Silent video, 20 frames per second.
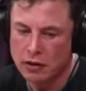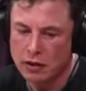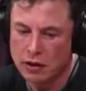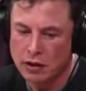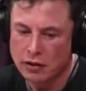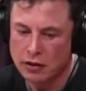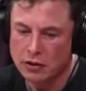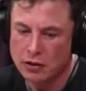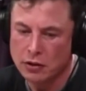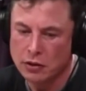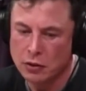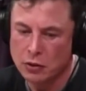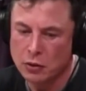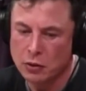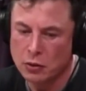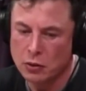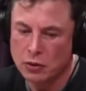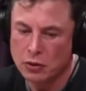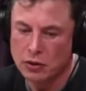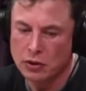is
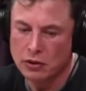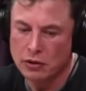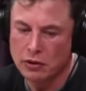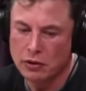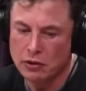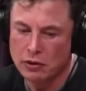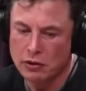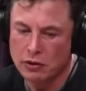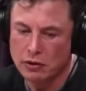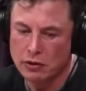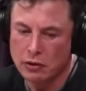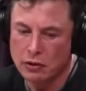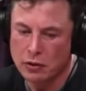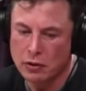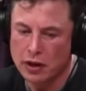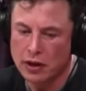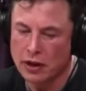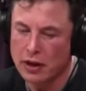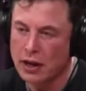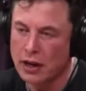to
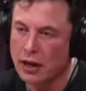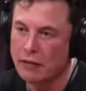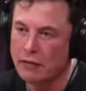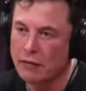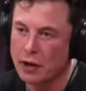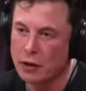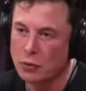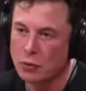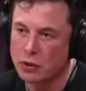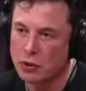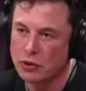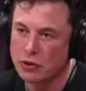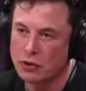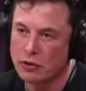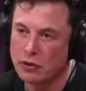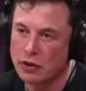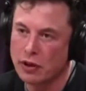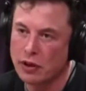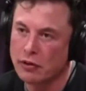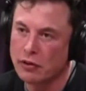create a high
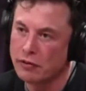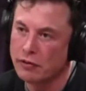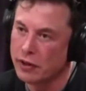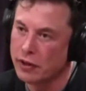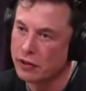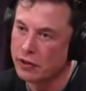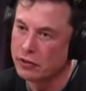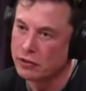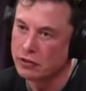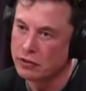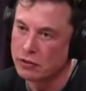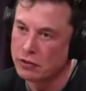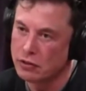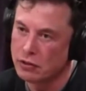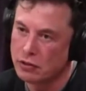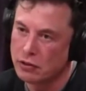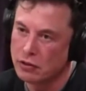bandwidth interface